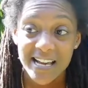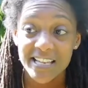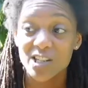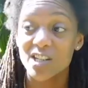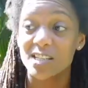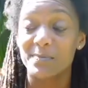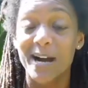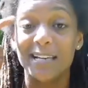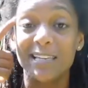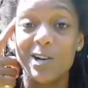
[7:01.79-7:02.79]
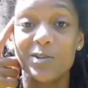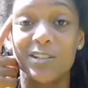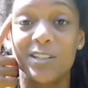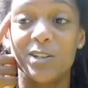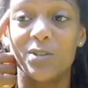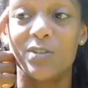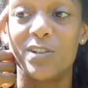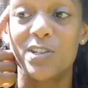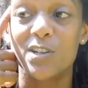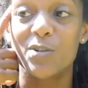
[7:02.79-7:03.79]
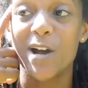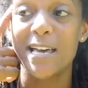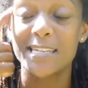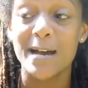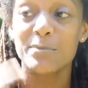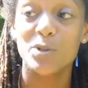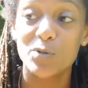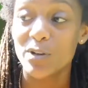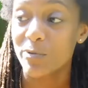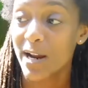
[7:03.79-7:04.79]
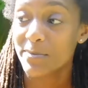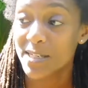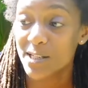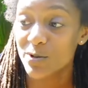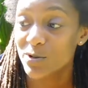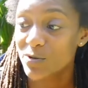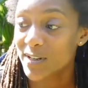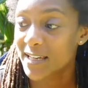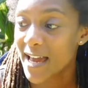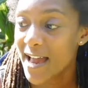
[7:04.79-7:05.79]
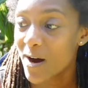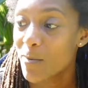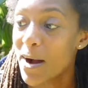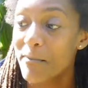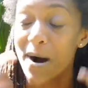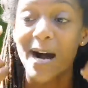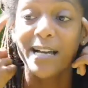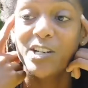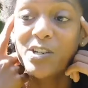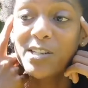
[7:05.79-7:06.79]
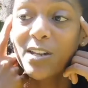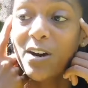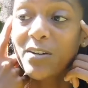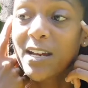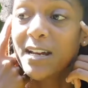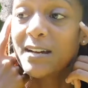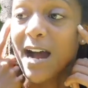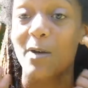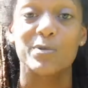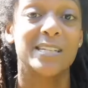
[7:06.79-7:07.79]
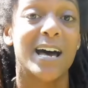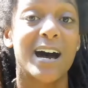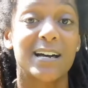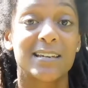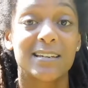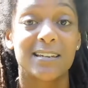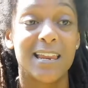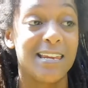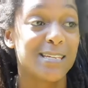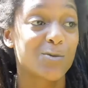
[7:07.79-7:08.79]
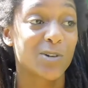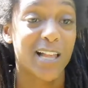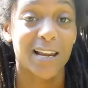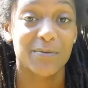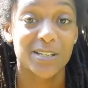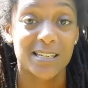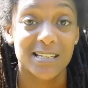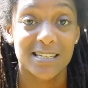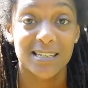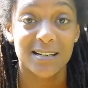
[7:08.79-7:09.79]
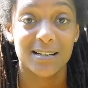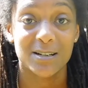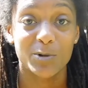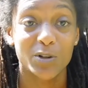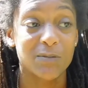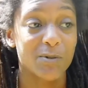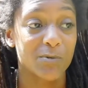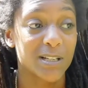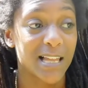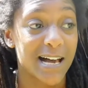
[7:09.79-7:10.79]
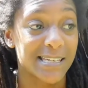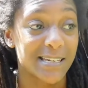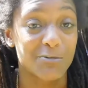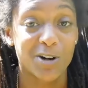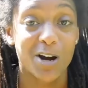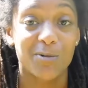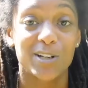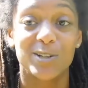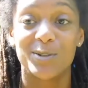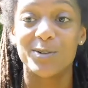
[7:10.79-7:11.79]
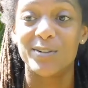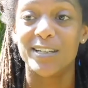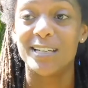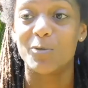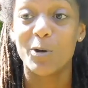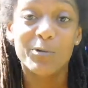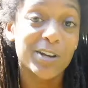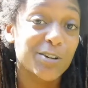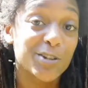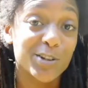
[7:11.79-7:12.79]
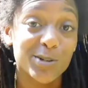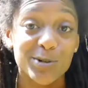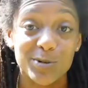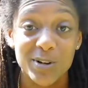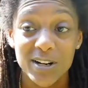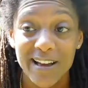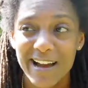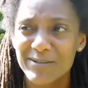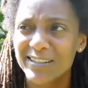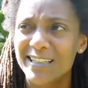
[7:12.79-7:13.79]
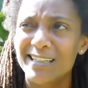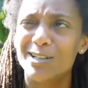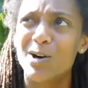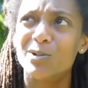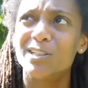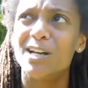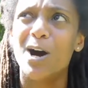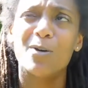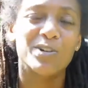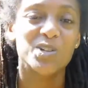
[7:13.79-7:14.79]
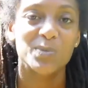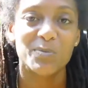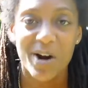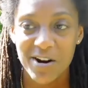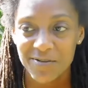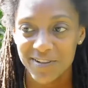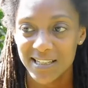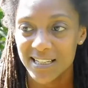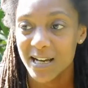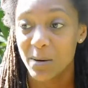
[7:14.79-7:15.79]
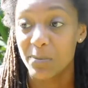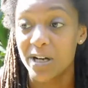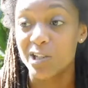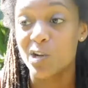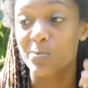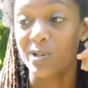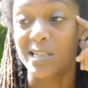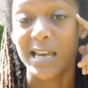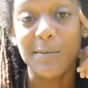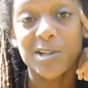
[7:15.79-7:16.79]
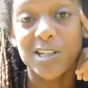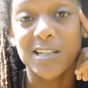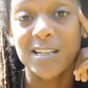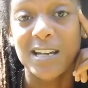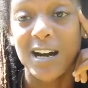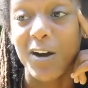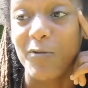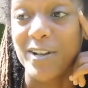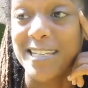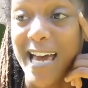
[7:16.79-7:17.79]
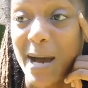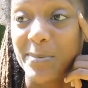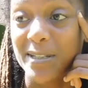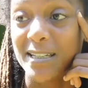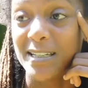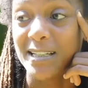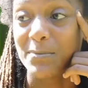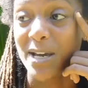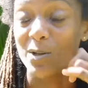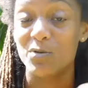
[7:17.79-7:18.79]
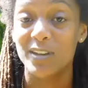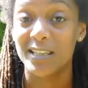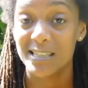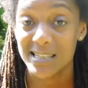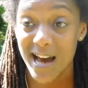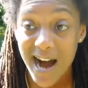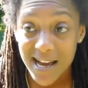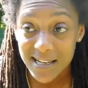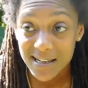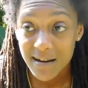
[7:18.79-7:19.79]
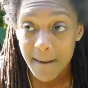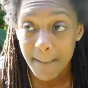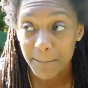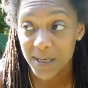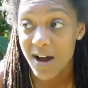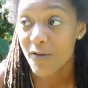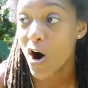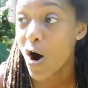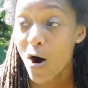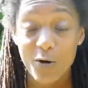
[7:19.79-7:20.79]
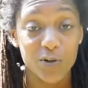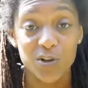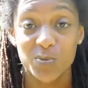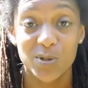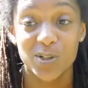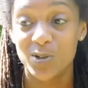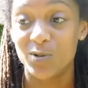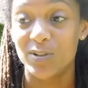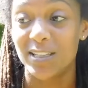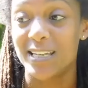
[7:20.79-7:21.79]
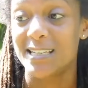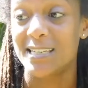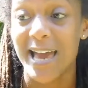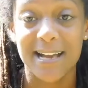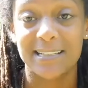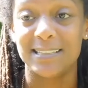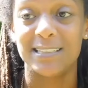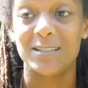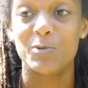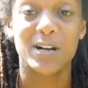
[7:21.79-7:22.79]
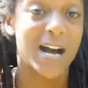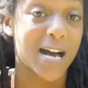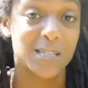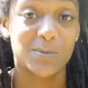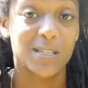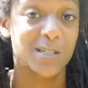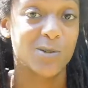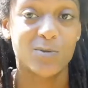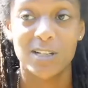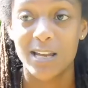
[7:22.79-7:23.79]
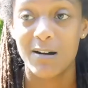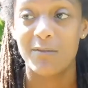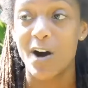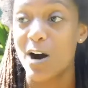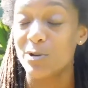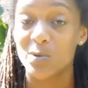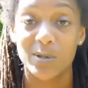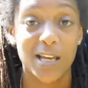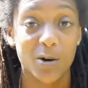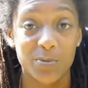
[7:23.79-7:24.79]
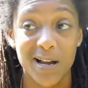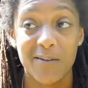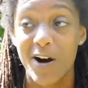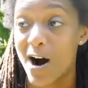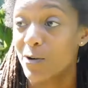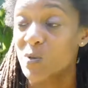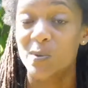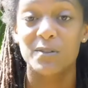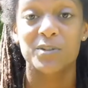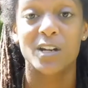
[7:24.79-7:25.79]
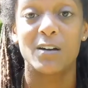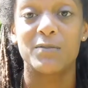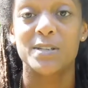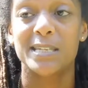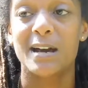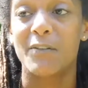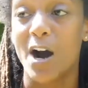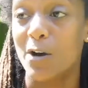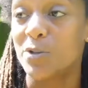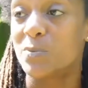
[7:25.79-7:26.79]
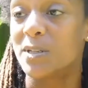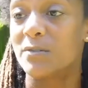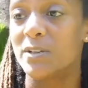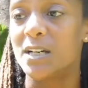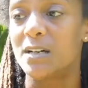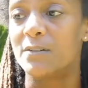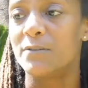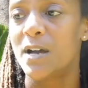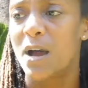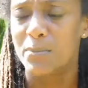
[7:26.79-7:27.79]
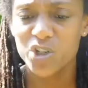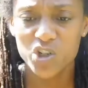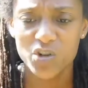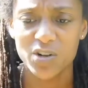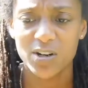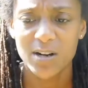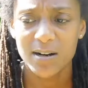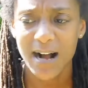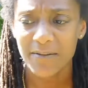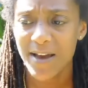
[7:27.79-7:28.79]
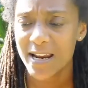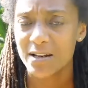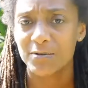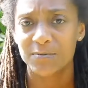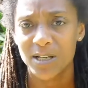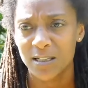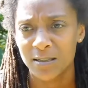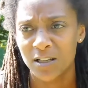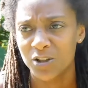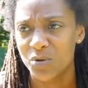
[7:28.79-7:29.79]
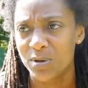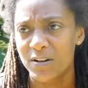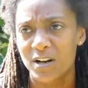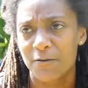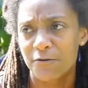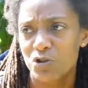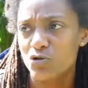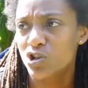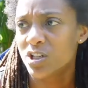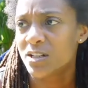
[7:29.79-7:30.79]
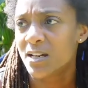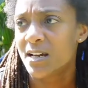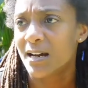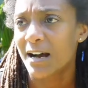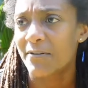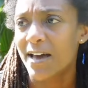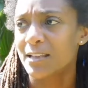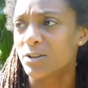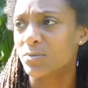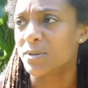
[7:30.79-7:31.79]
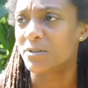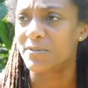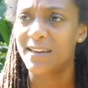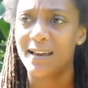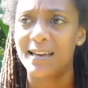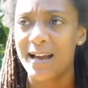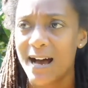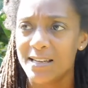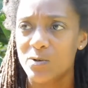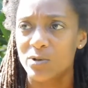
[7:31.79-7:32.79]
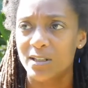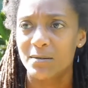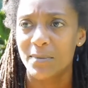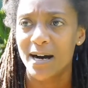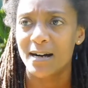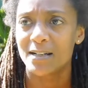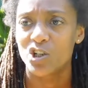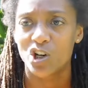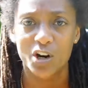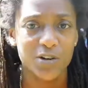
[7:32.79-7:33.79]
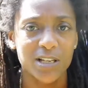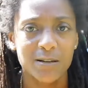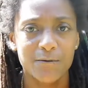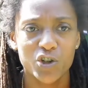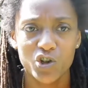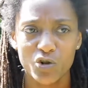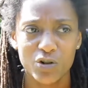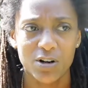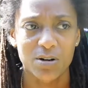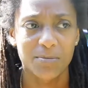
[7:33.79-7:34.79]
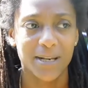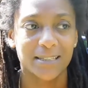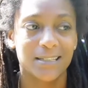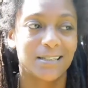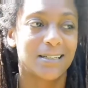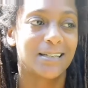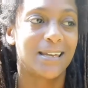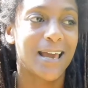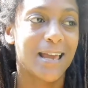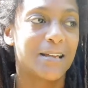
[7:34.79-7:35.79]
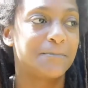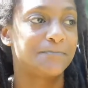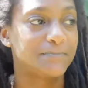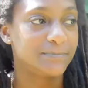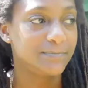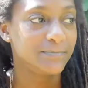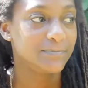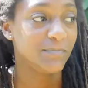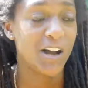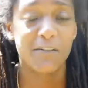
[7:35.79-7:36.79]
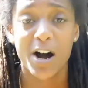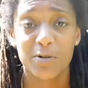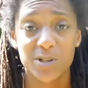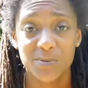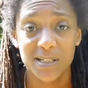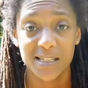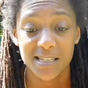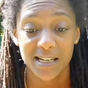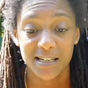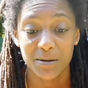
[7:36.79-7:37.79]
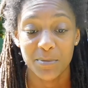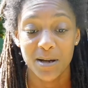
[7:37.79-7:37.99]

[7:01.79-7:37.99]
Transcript: It's just my ego didn't know it. So as I'm doing what I'm still doing now, my mind just thought I was not. And this is where a lot of us get stuck. We don't even realize that we're already doing what we're here to do. Everything can only always be perfect. But your perception of what's happening can make you think it's not. But I've always been doing exactly what Kosmic is doing now. I've always been helping. I've always been of service, and I've always been of love. But sure, I've had a little bit of confusion. I've had a little bit of chaos within my journey, for sure. But at the end of the day, I've always been the same.